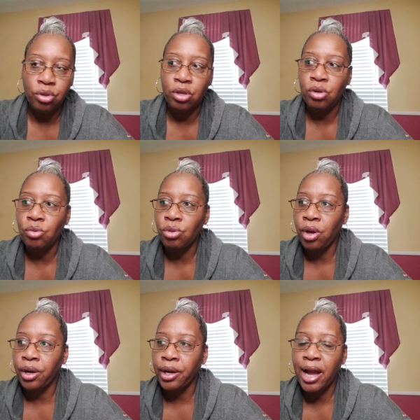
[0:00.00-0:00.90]
The youth
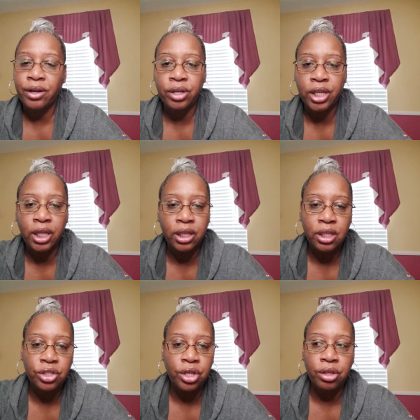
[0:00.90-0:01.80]
are out here killing
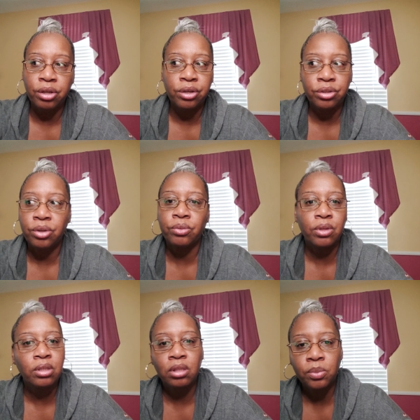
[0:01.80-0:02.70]
each other. So
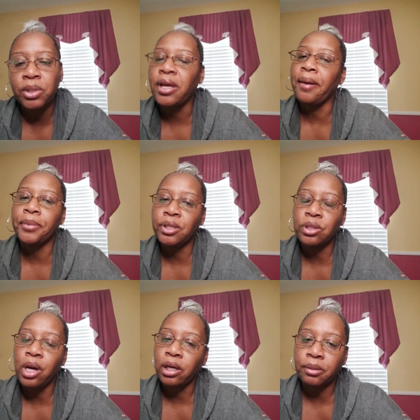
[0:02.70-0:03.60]
this is what's happening
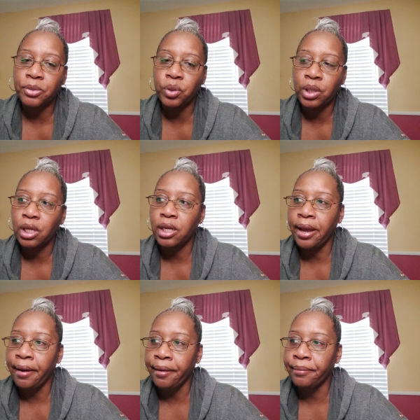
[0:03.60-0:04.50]
to our community
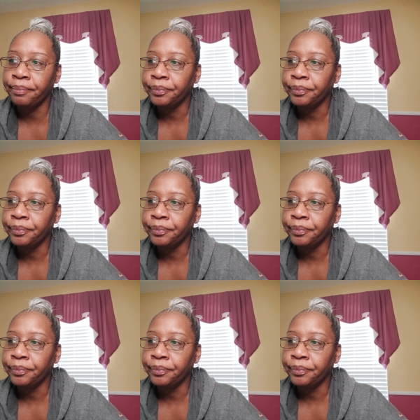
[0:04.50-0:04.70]
now.